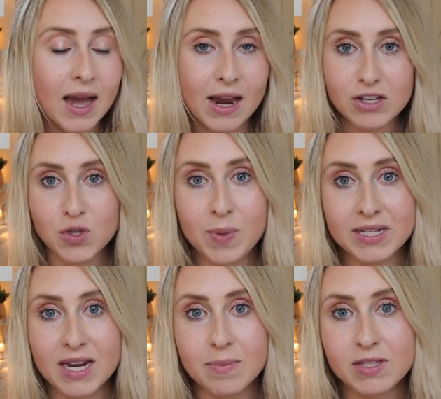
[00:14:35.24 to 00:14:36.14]
I also
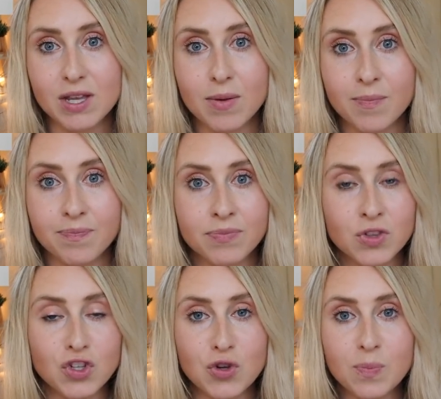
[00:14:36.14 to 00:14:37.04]
picked up some
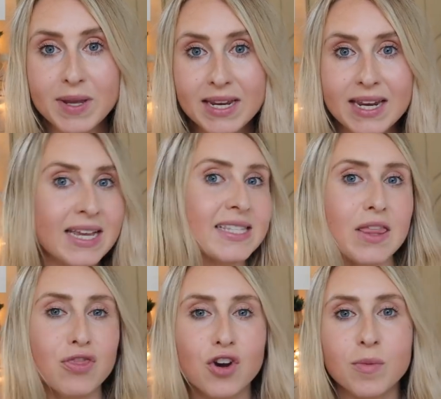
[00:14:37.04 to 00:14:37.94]
new beanies
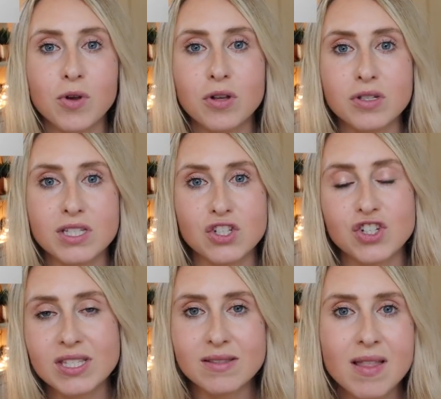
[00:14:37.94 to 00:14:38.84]
and thermals
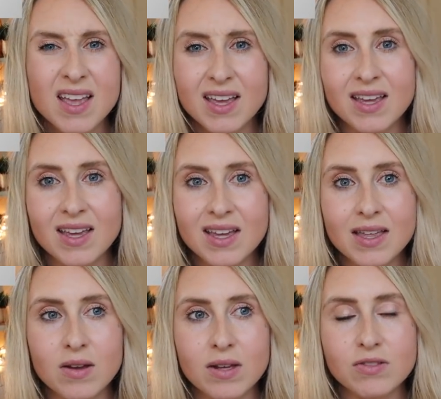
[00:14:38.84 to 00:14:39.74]
just
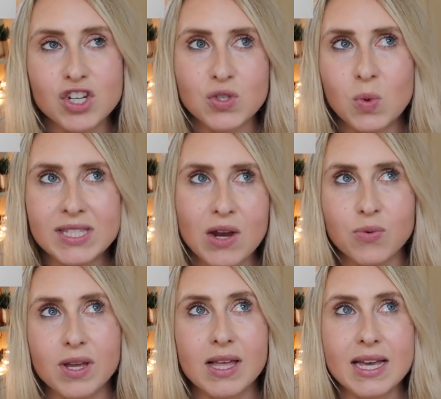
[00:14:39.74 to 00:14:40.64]
just once I
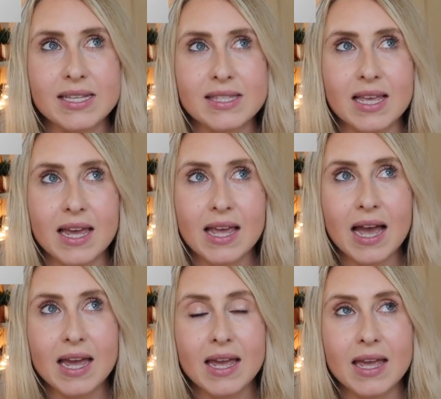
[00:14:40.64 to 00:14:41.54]
realized like
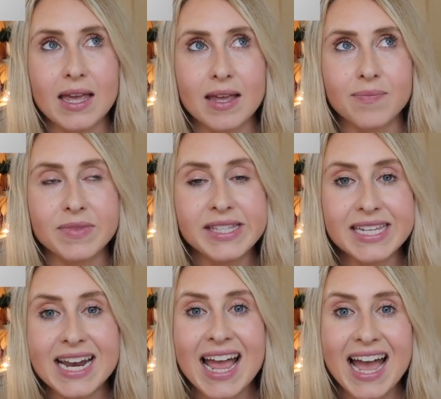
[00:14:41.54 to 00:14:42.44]
I
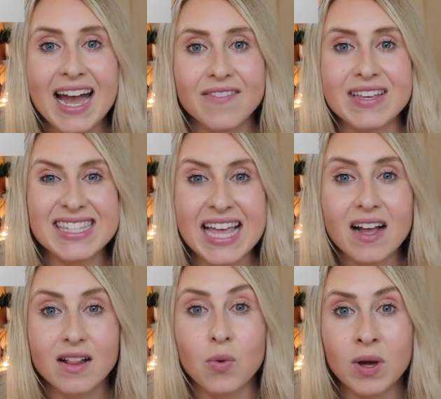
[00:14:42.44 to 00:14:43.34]
didn't have
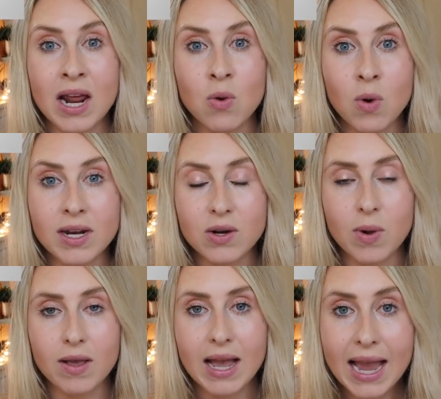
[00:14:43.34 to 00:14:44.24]
exactly what I wanted
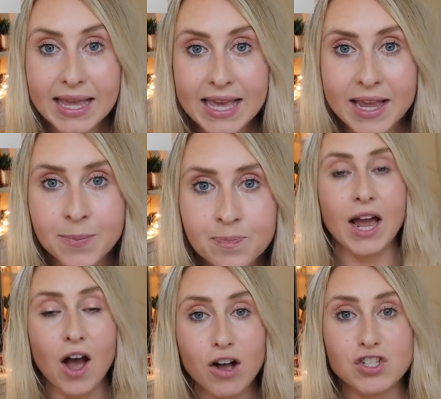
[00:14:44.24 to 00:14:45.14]
while hiking.
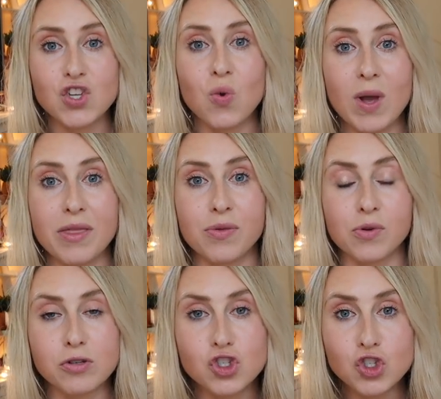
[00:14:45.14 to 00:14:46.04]
I also went
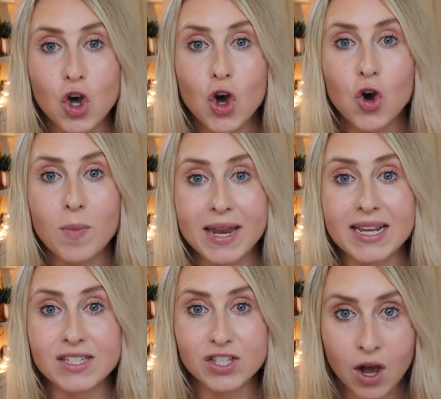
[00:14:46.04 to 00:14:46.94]
through so
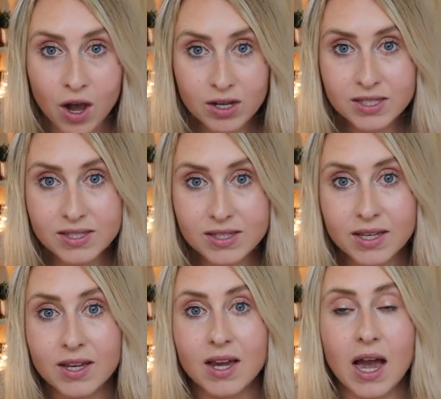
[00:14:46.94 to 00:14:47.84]
many socks.
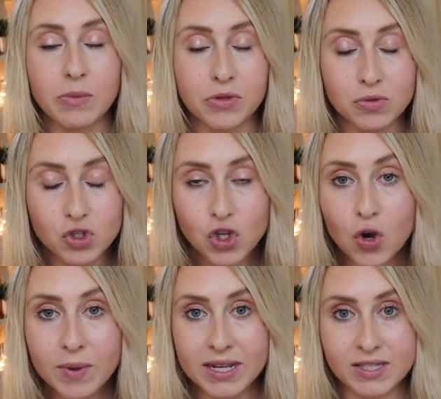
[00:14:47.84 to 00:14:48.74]
I went through
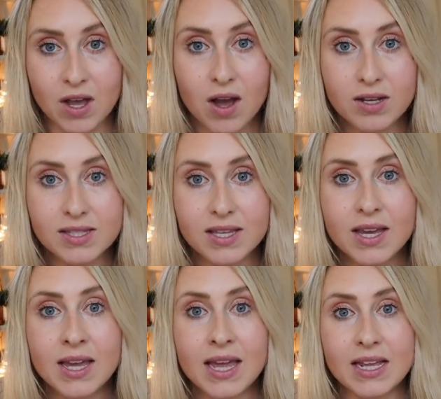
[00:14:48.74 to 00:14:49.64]
so many socks
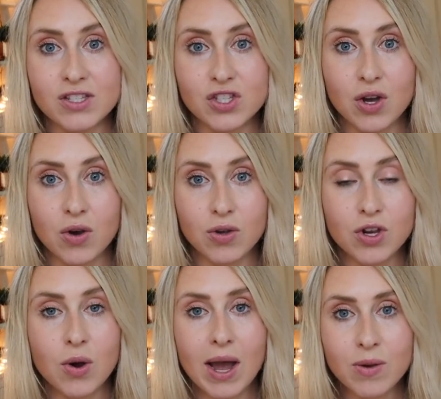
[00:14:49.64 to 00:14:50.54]
and so,
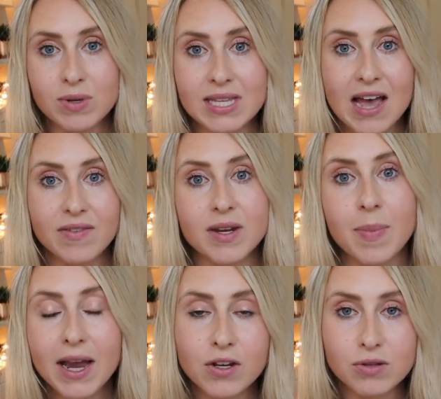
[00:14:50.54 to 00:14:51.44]
you know, I was having to
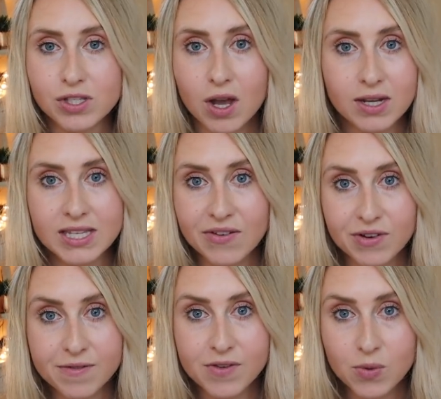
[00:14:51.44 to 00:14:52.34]
buy new socks
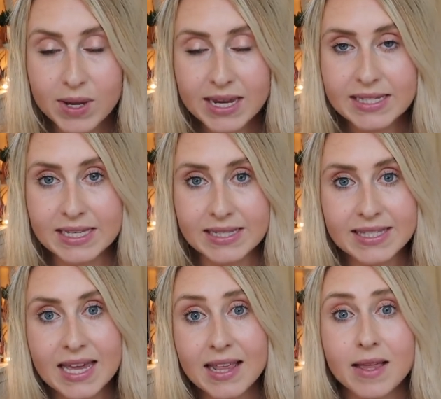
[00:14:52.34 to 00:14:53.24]
every few weeks and
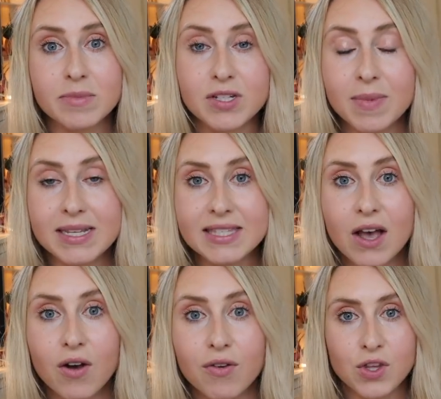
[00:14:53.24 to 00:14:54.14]
sending them to
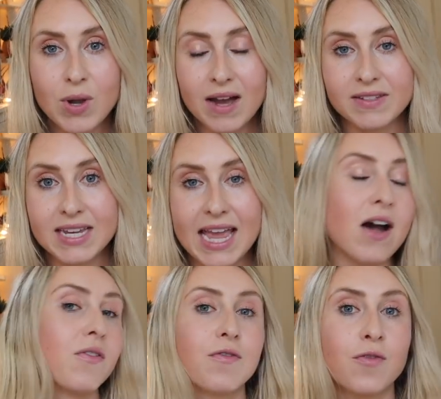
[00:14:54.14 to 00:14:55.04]
myself. You have to
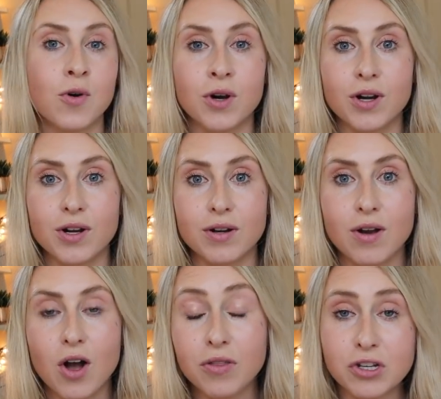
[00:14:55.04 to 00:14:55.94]
account for
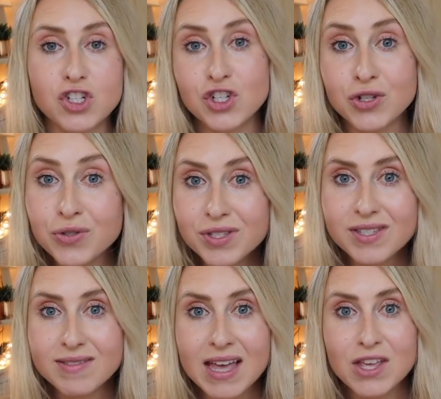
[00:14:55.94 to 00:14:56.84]
all the
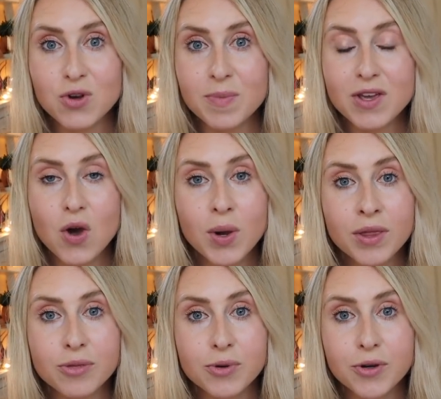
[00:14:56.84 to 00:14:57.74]
shoes that you will be
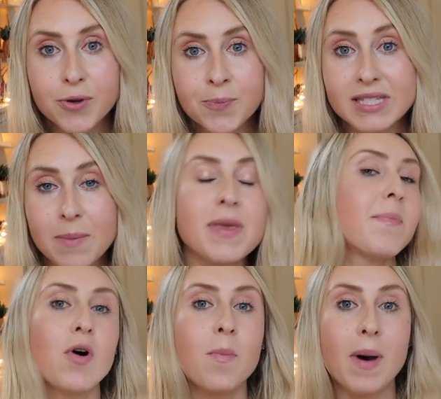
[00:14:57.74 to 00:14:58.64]
going through. Some
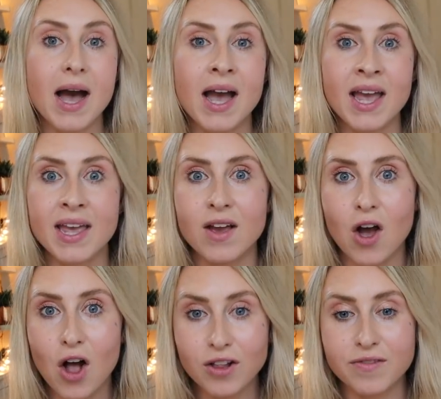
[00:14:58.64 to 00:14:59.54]
people buy
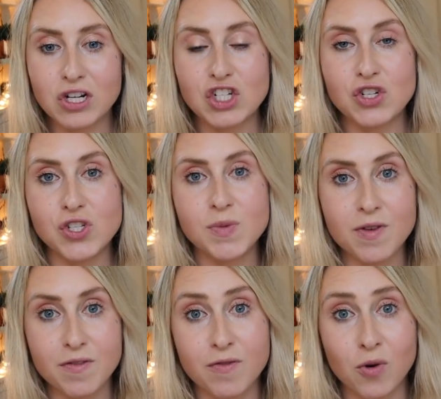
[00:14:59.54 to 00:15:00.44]
all of their shoes
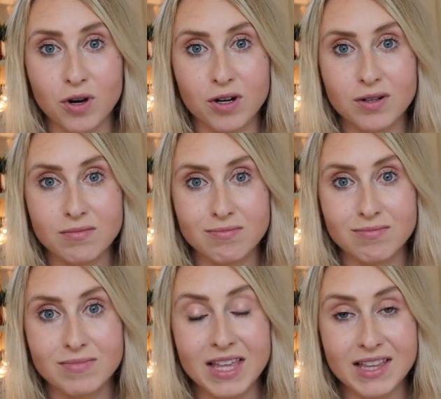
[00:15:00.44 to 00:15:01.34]
before
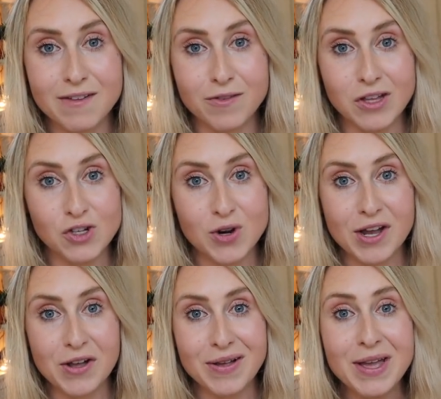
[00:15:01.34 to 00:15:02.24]
they leave for the
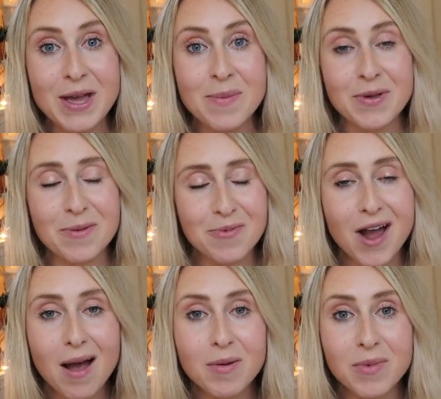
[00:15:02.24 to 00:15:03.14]
trail. But the
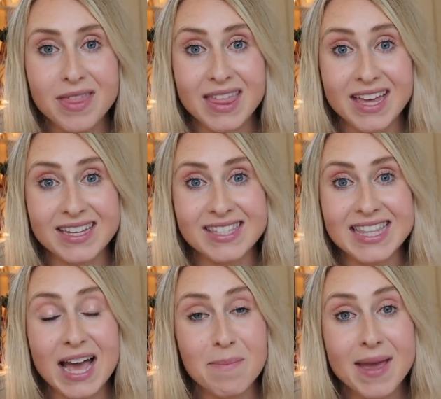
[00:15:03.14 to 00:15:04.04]
problem with this
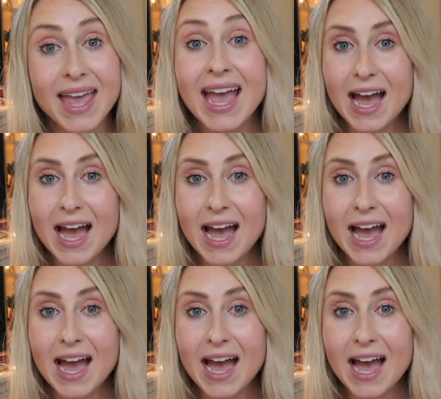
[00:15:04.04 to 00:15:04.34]
that may